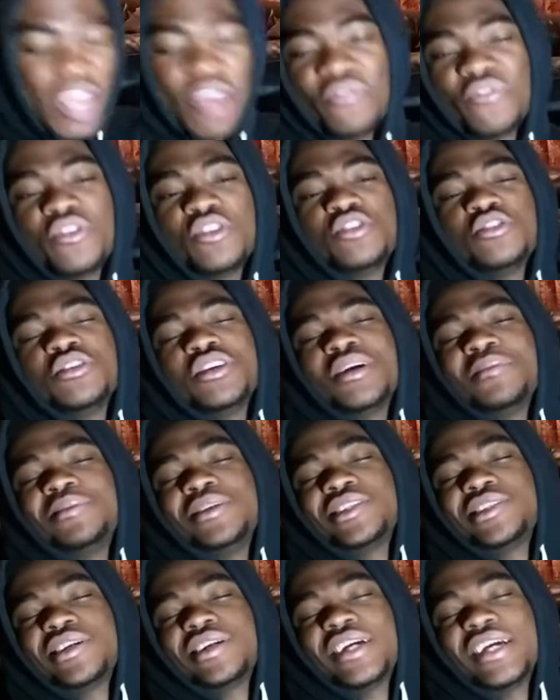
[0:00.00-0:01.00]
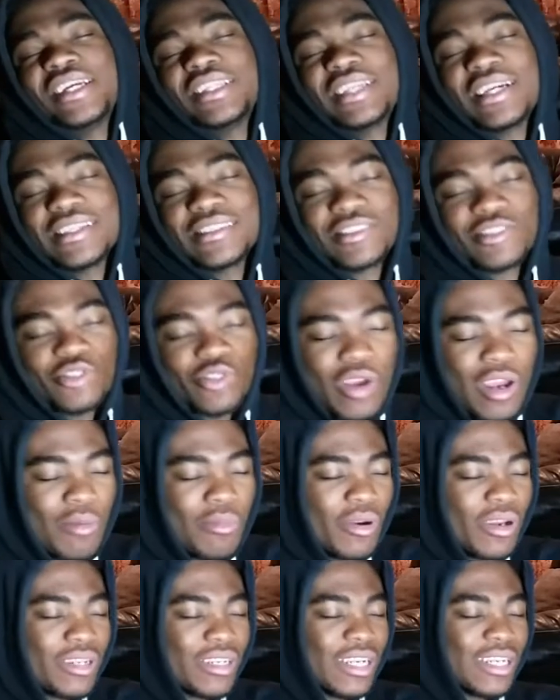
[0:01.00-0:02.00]
If you're new here, be sure to hit that
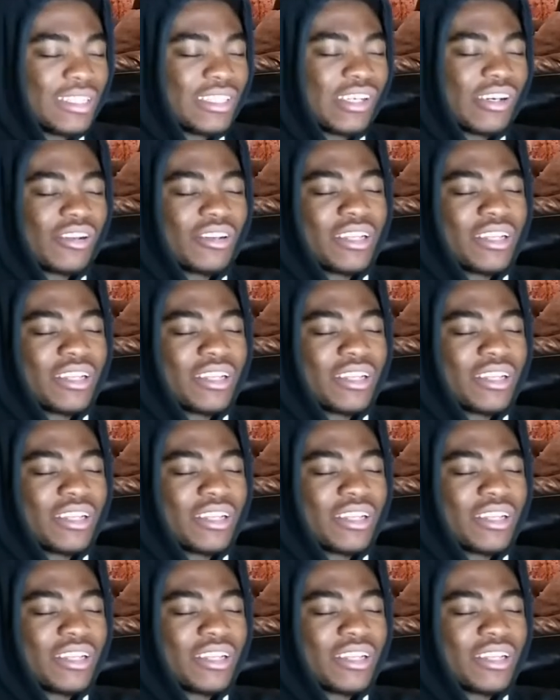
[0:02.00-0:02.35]
subscribe button and turn